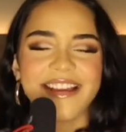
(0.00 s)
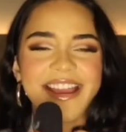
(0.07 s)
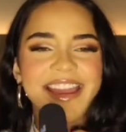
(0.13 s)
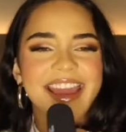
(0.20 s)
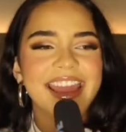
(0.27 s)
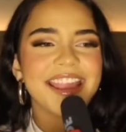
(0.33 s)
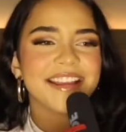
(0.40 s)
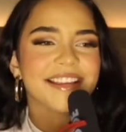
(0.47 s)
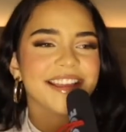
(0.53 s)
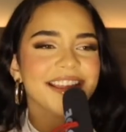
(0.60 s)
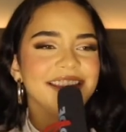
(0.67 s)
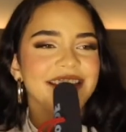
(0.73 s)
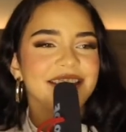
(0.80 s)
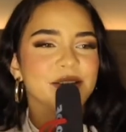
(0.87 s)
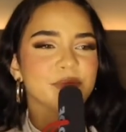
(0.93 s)
I hate
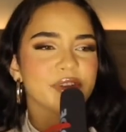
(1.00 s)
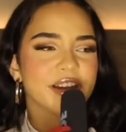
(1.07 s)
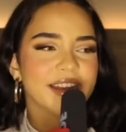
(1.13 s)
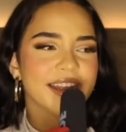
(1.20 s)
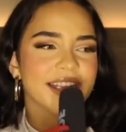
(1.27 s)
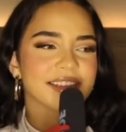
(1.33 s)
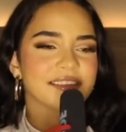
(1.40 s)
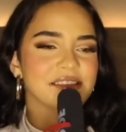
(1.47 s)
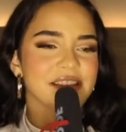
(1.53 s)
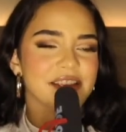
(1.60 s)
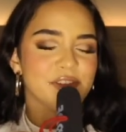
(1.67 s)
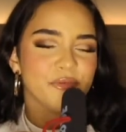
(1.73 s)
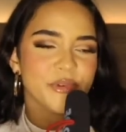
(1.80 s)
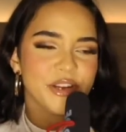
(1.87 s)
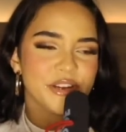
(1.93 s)
ending the podcast on, like,
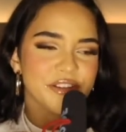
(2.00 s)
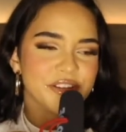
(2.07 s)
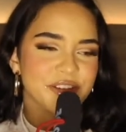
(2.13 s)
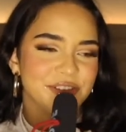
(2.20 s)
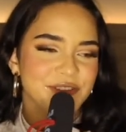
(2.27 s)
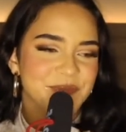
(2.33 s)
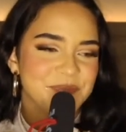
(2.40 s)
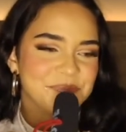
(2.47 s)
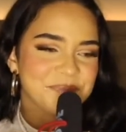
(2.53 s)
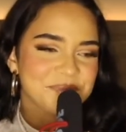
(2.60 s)
a weird note.